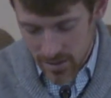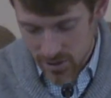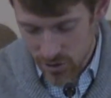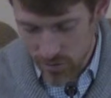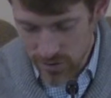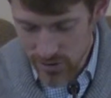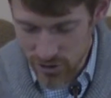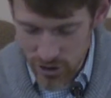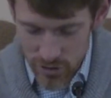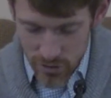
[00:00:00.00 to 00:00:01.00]
So, verses
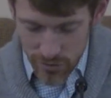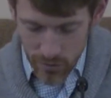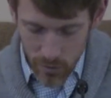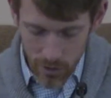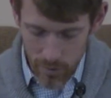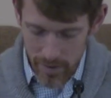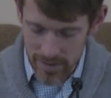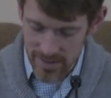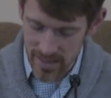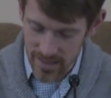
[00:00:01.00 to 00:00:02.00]
2 through 4, we
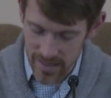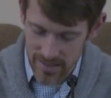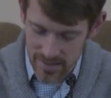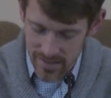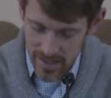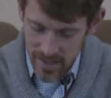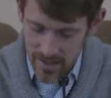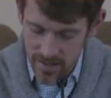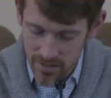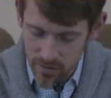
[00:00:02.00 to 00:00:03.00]
could say this
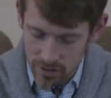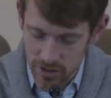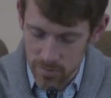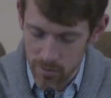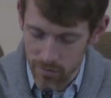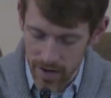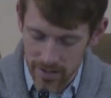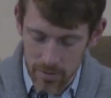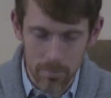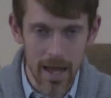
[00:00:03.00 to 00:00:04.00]
these verses
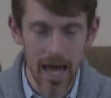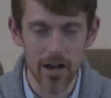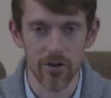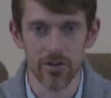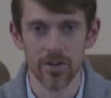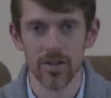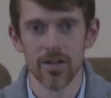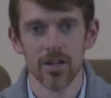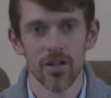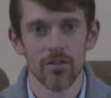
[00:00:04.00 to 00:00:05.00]
provide the pattern
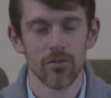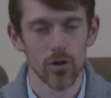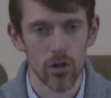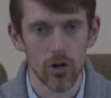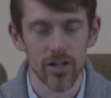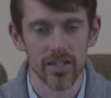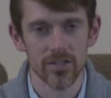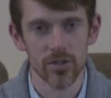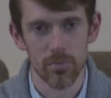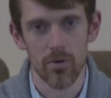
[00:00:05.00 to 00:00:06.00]
for learning
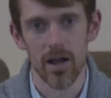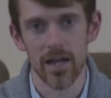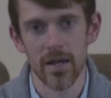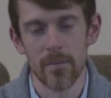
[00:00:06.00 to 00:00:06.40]
to pray.